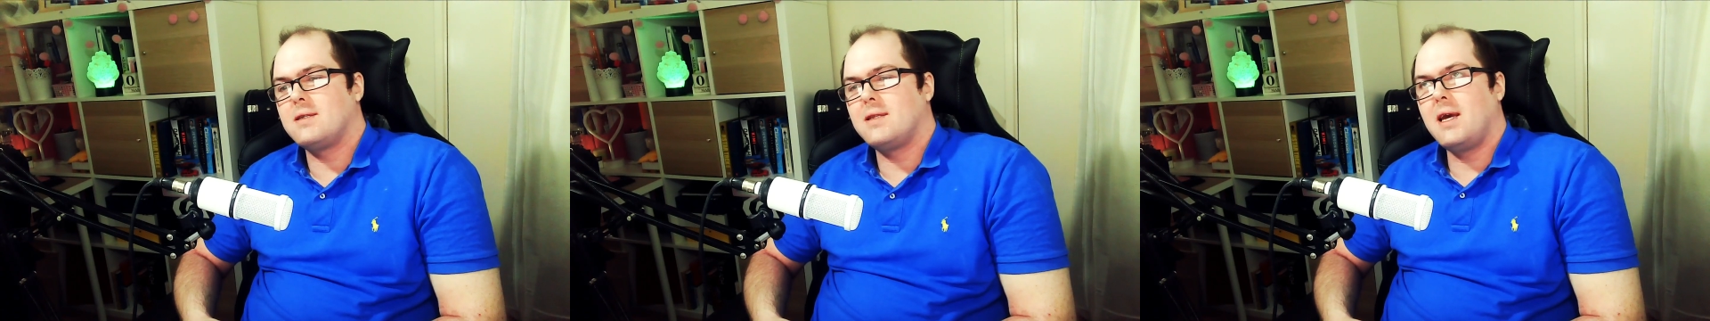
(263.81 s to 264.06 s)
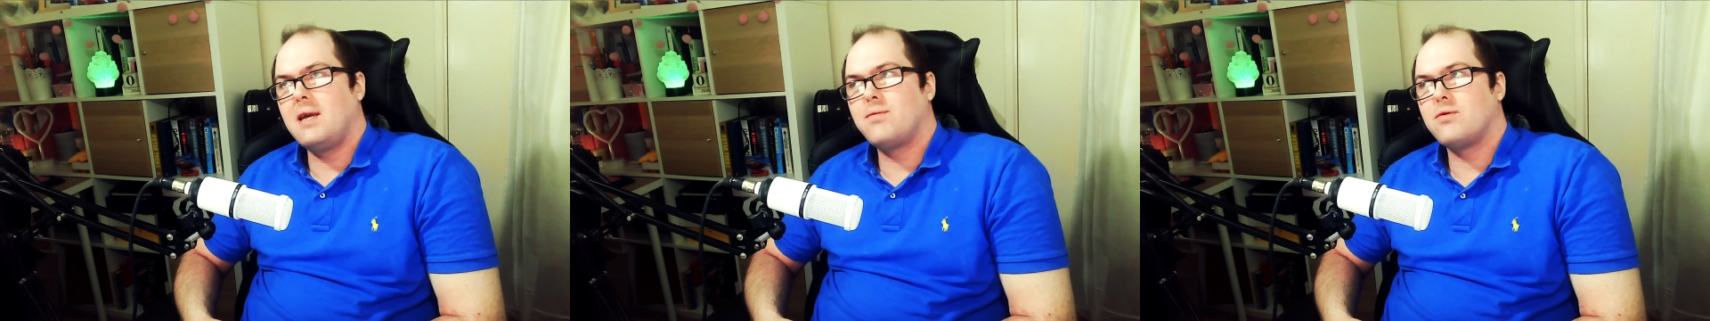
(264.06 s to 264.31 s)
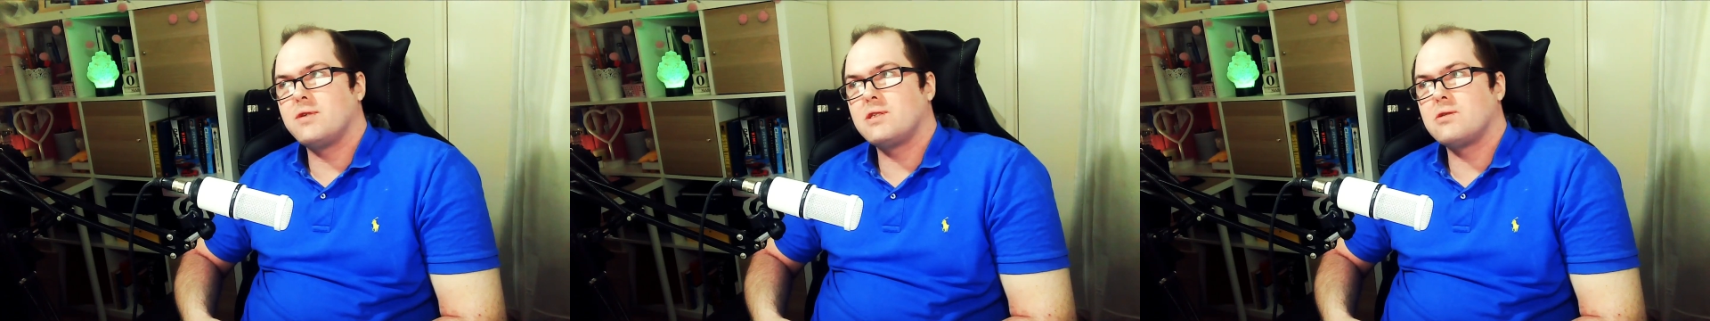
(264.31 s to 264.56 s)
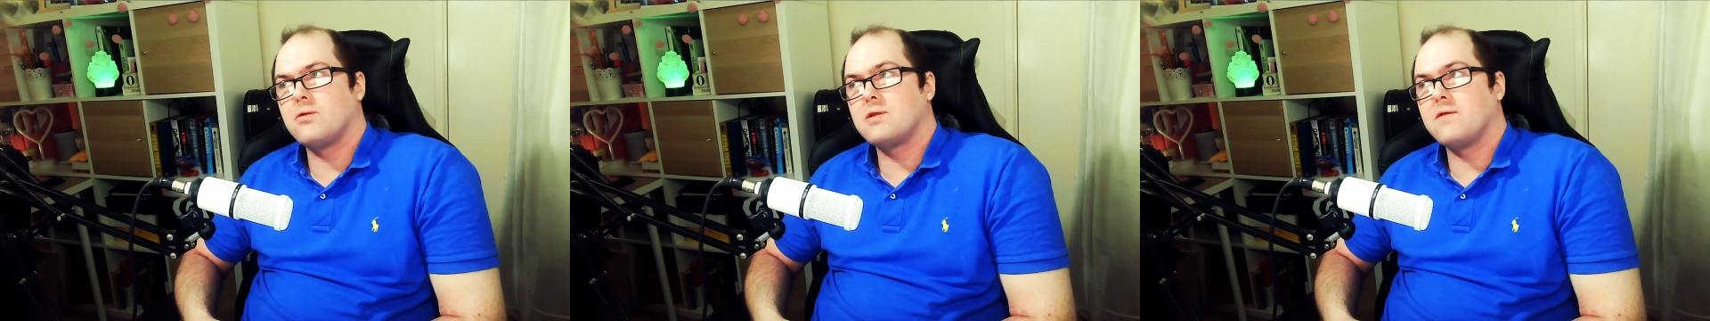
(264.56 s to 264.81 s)
Labour is
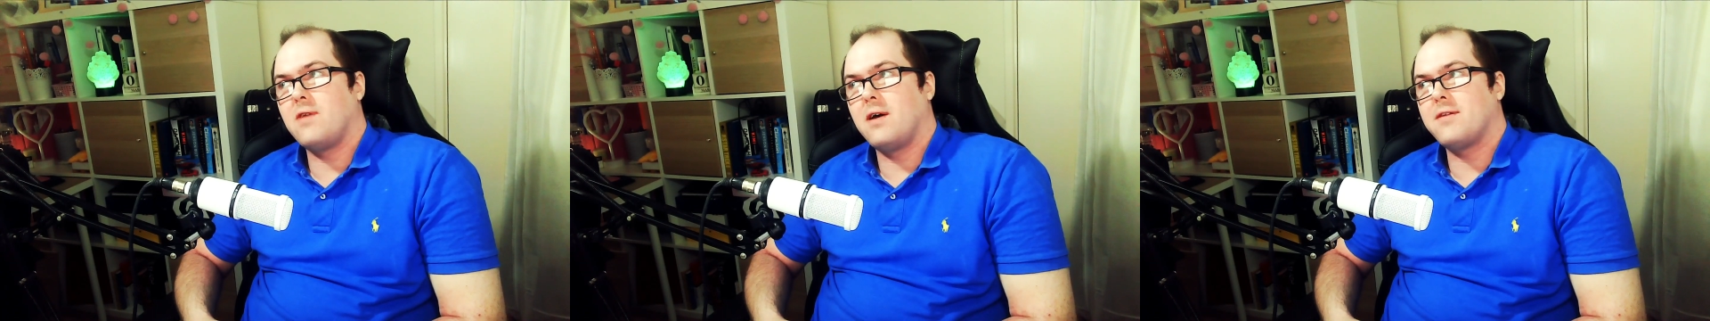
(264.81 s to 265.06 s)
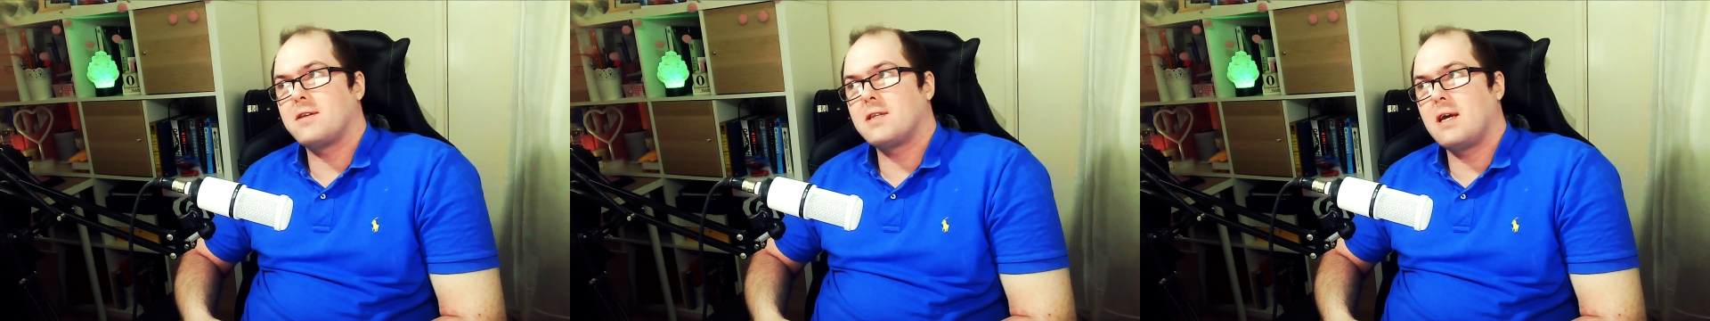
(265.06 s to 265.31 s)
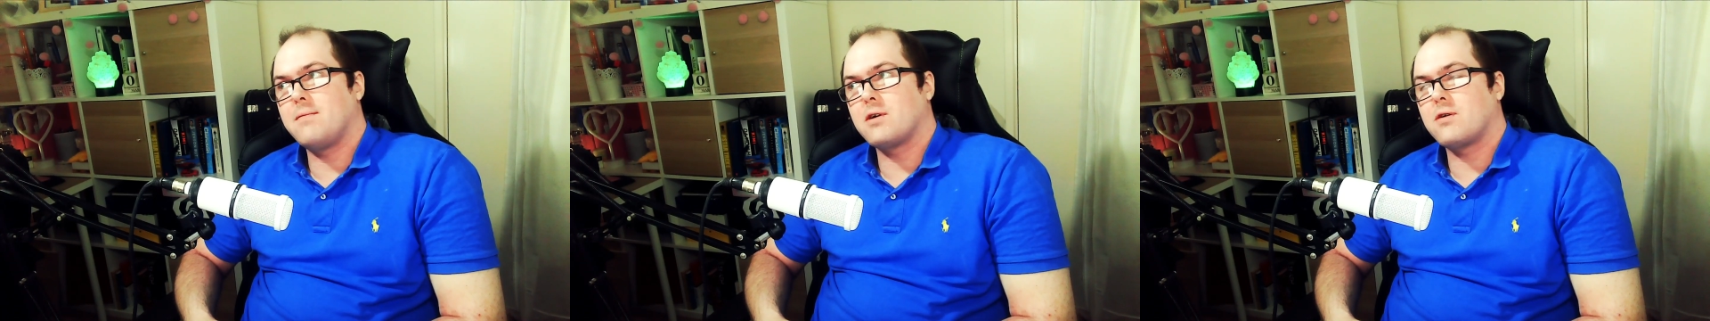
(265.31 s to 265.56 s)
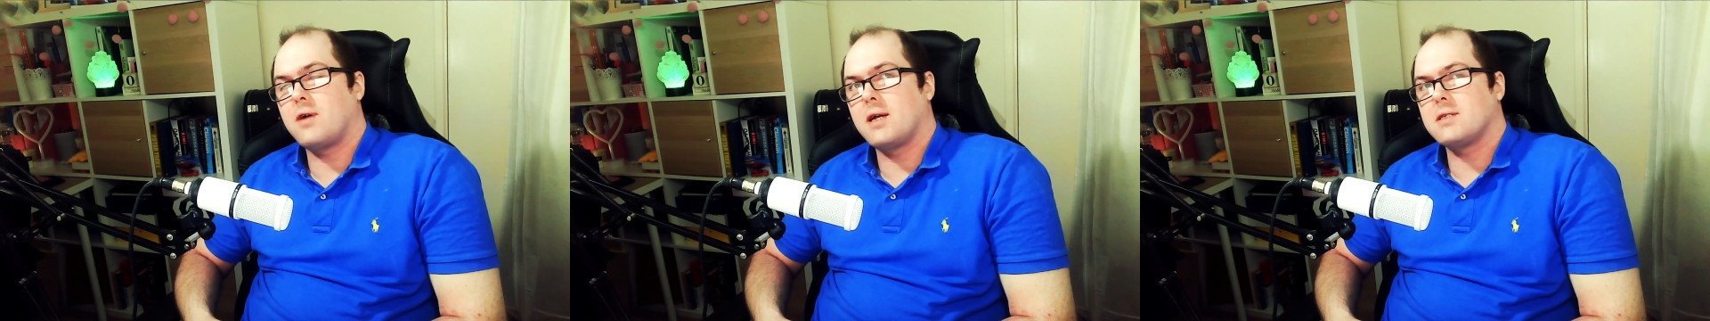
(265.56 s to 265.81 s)
sort of like the
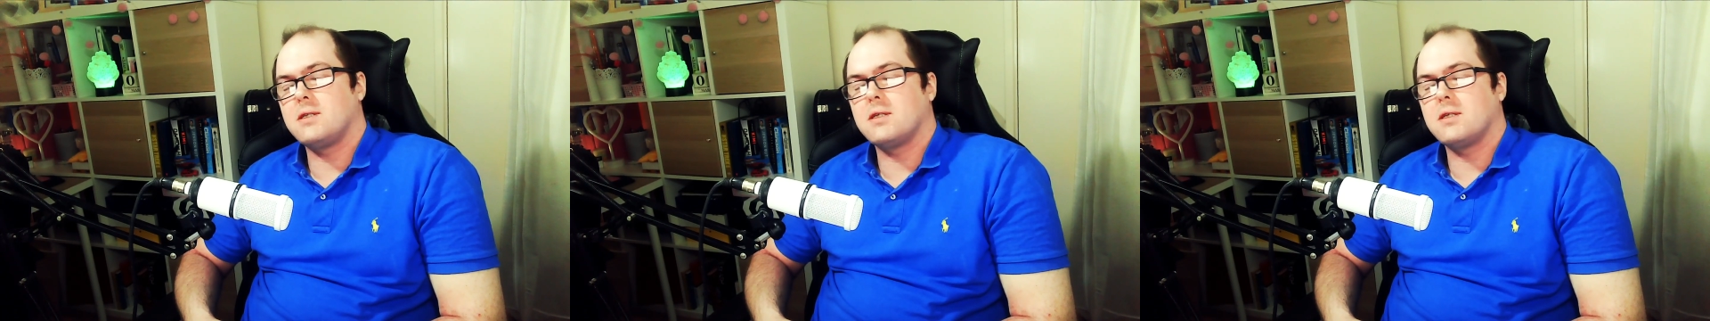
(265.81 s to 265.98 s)
Democrats and